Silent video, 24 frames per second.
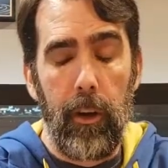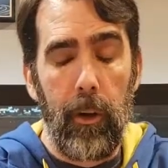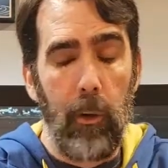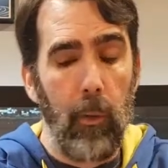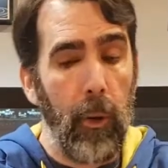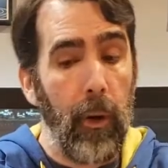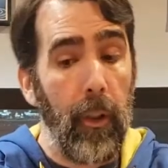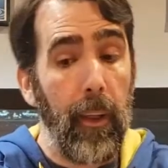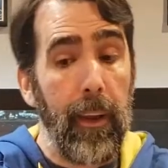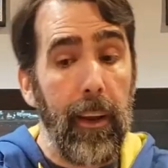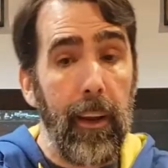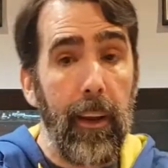It
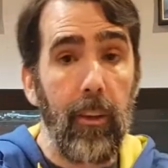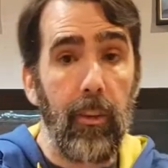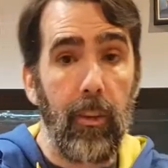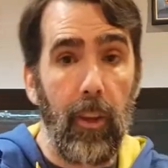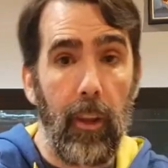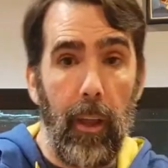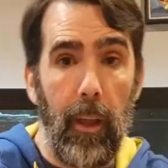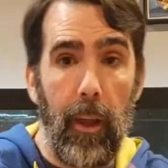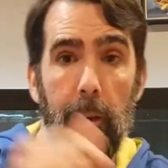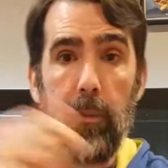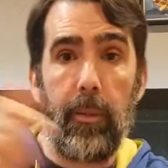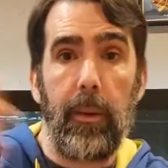really is a
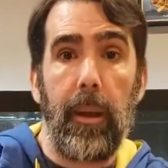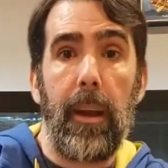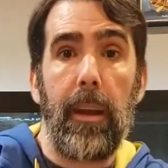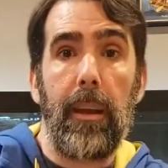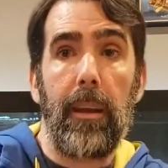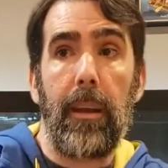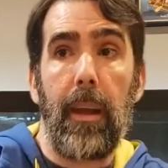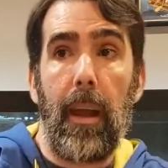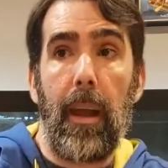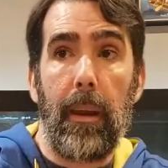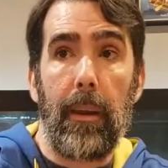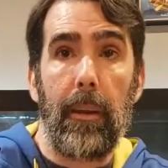life
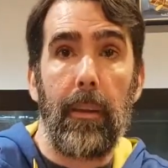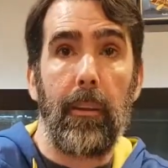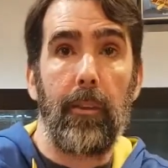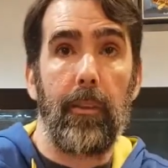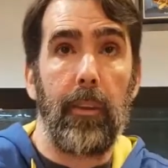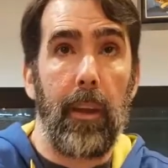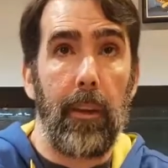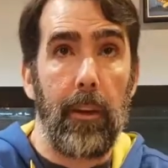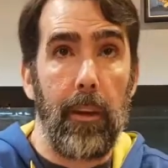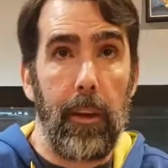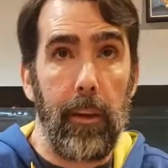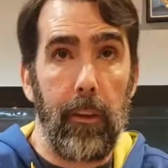gain deck
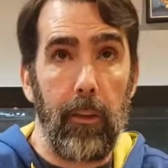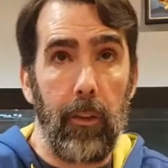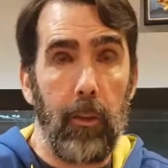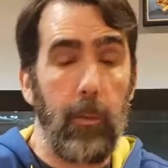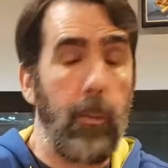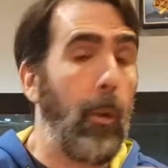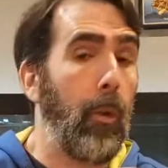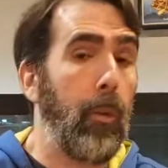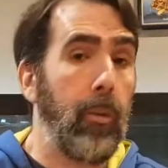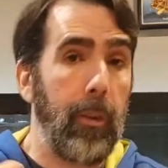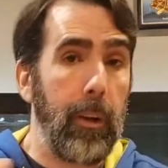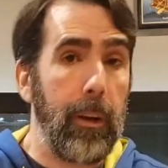that is
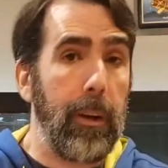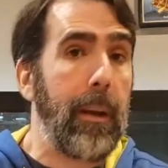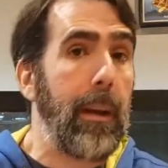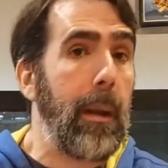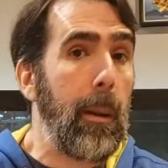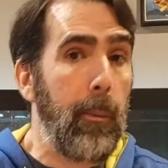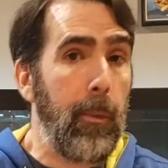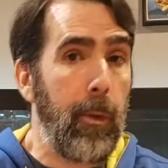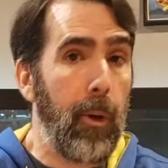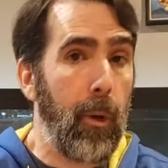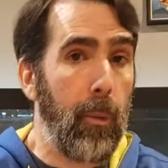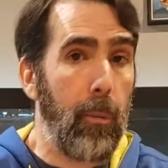supposed to
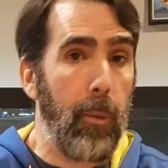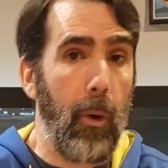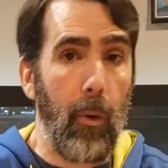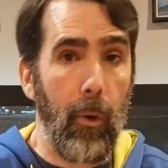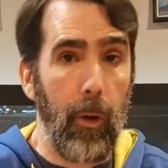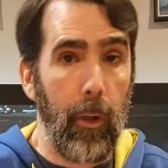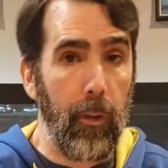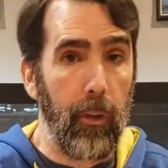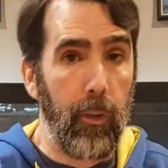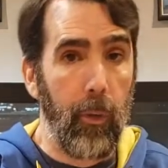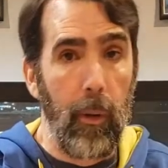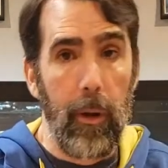keep your
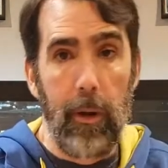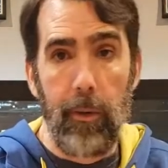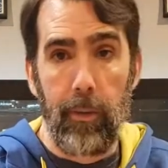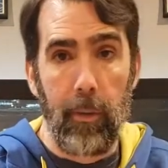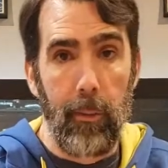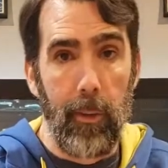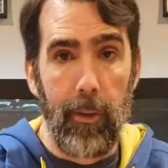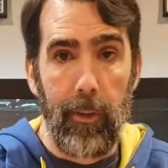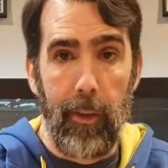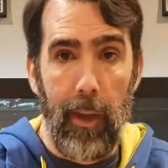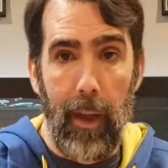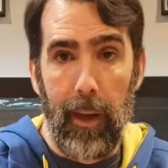opponents away
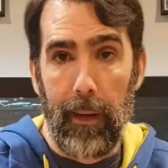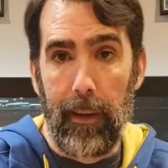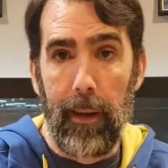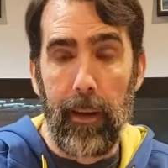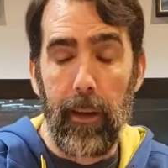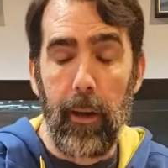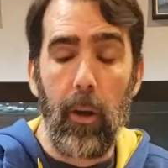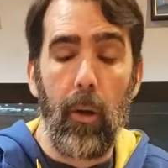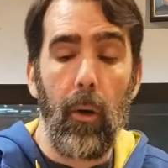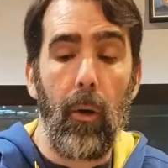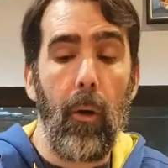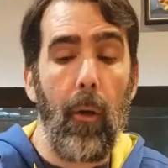from
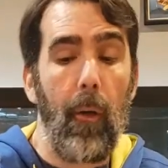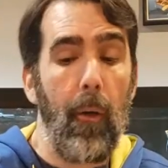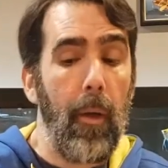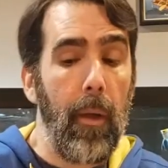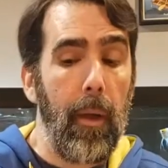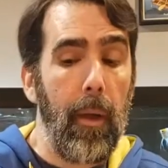attacking you.